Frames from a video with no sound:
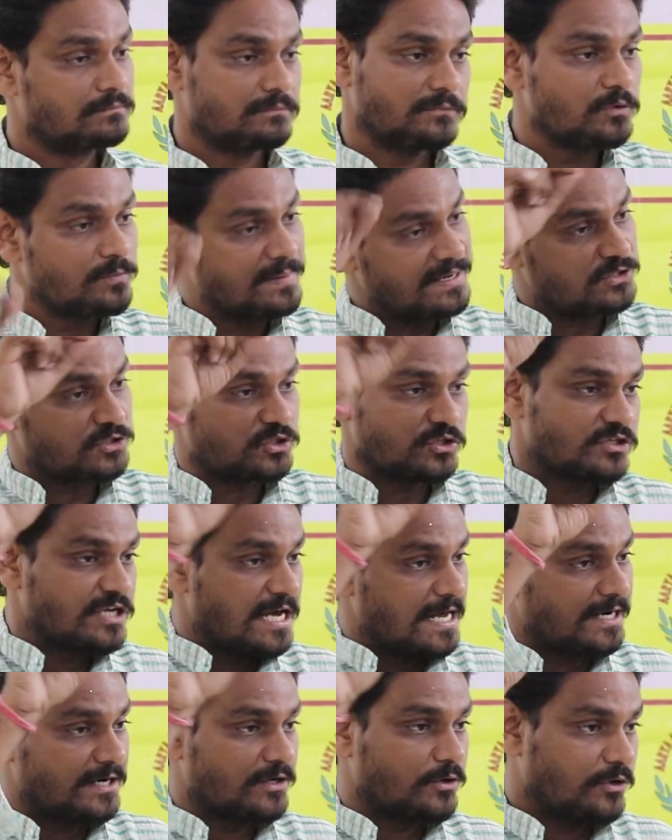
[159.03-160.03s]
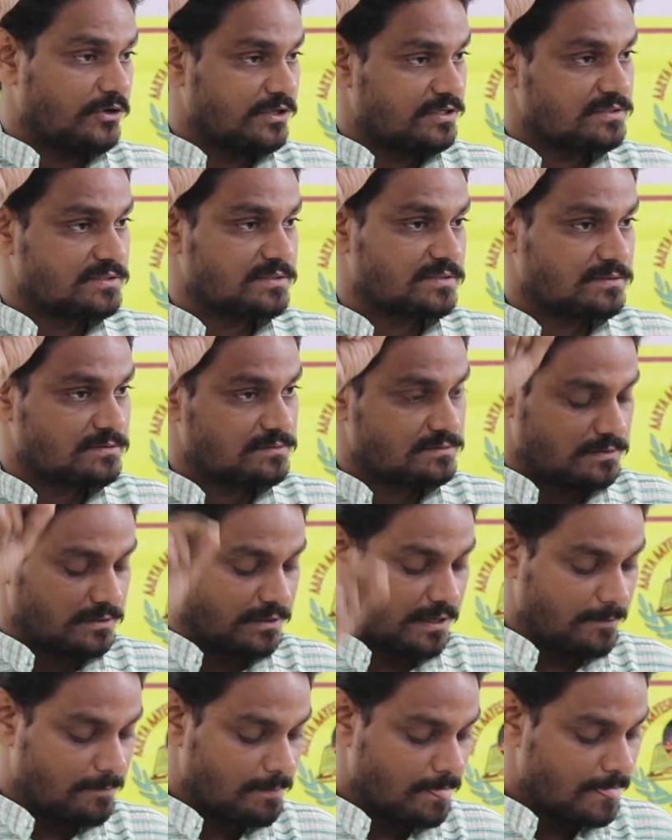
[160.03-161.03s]
You mention target audience,
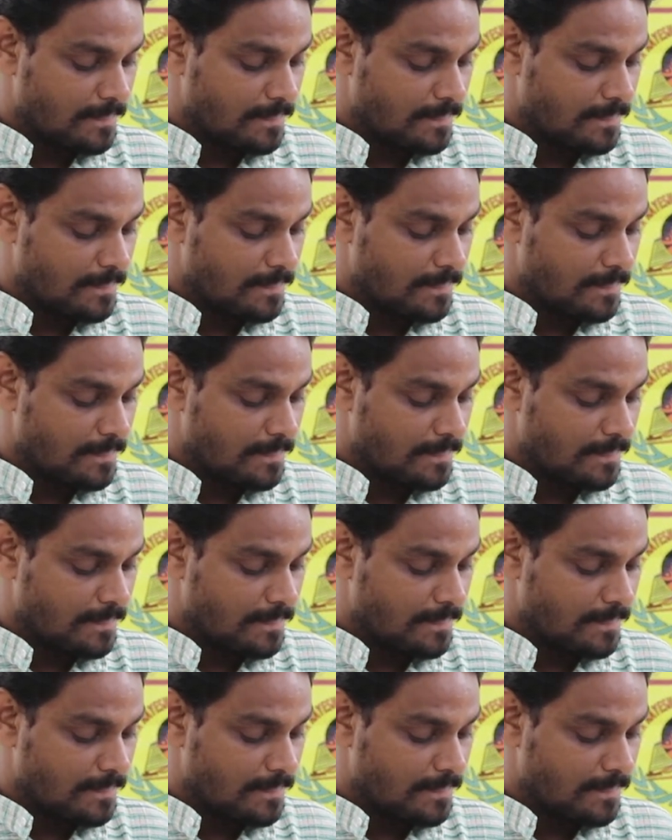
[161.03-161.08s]
okay?